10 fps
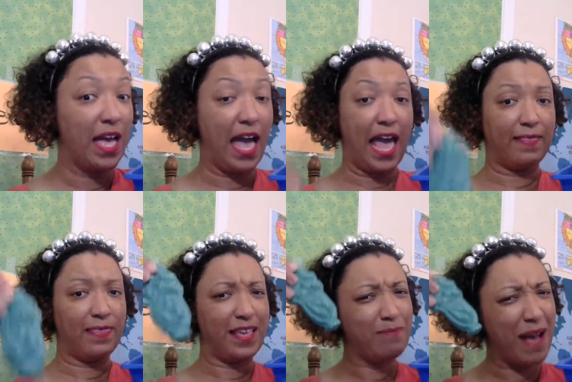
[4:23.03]
And
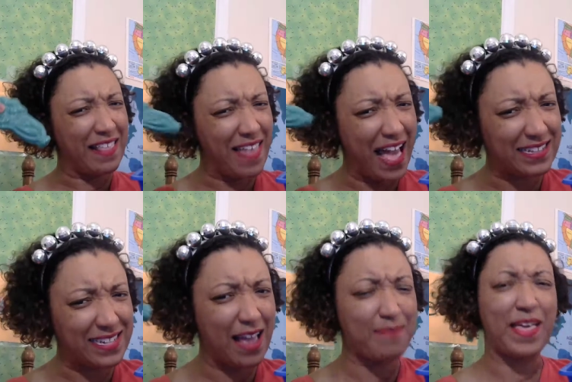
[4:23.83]
then by that
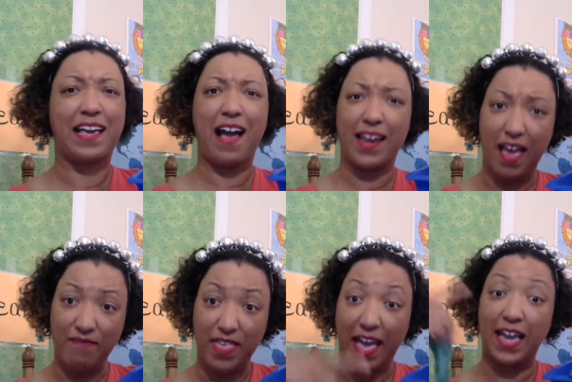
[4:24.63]
time, they kind of have
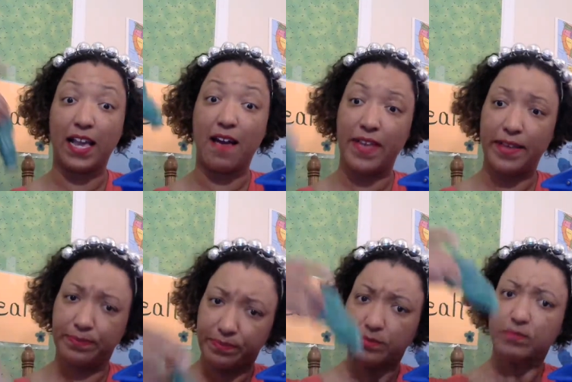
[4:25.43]
the hang of it.
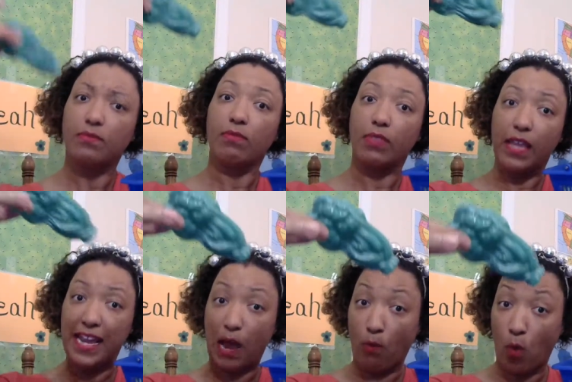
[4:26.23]
And
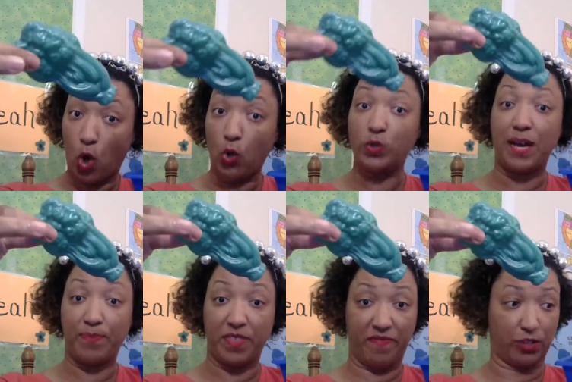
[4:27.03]
I will hold up
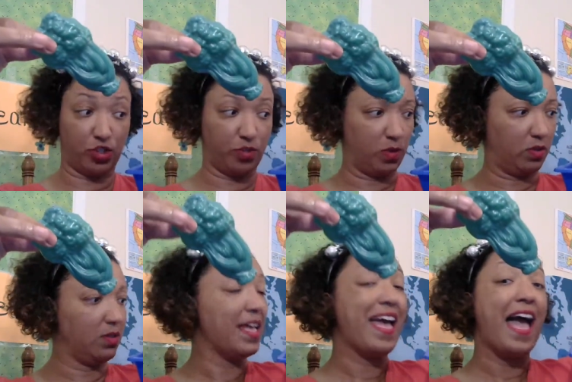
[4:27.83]
the vegetable
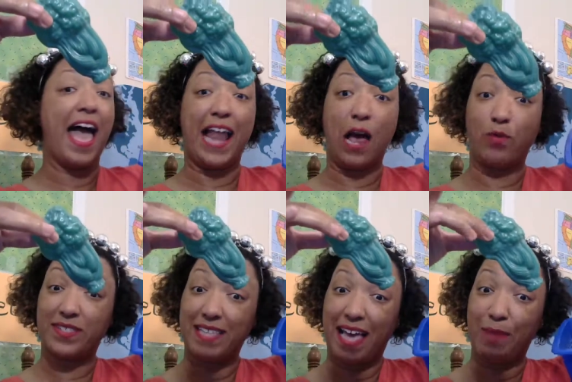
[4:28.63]
and I will
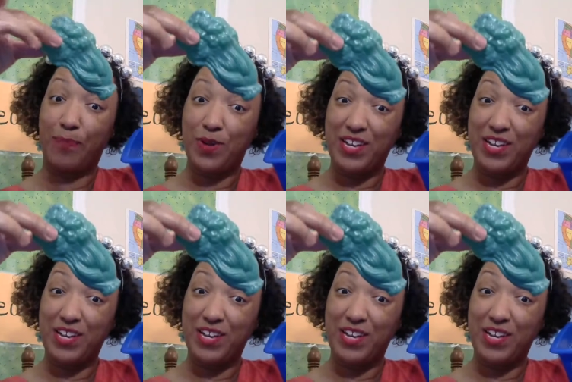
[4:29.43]
say,